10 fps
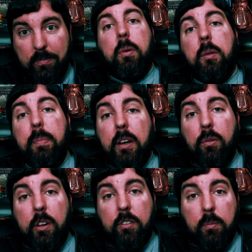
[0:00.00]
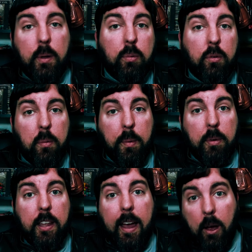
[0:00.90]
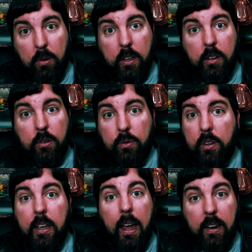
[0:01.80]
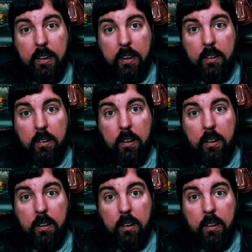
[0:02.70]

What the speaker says: But the big reason people remember The Howling is for the ending.